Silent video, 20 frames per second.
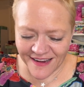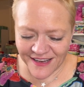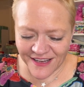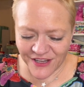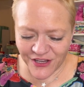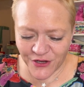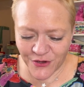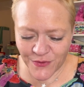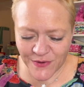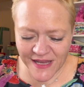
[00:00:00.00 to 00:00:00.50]

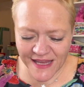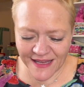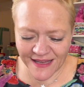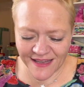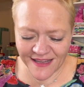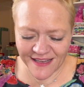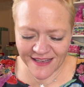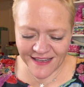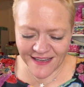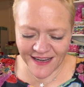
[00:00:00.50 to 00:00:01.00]
You
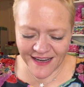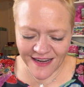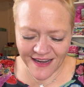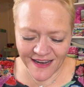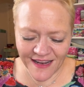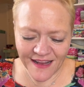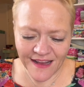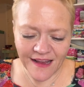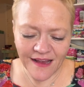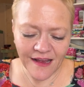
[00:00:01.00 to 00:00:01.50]
get...
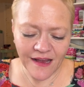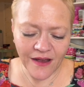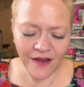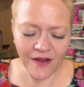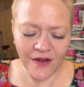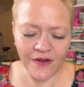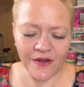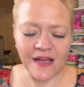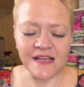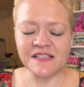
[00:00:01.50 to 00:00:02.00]

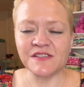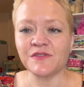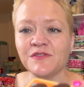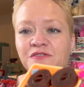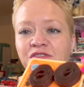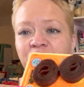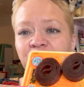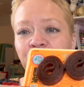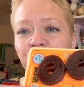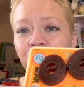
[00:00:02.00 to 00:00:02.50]
Okay, so
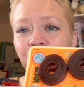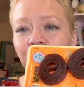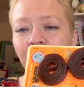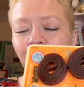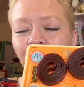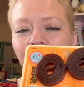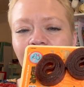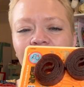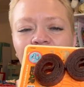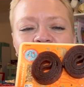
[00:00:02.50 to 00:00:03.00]
there's two
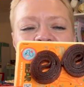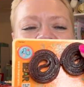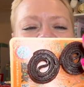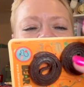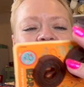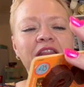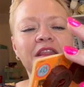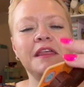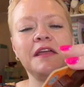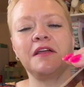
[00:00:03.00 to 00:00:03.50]
roll-ups,
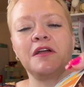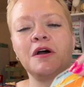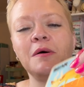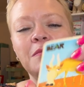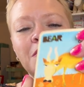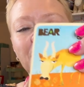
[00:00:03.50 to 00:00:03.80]
and they come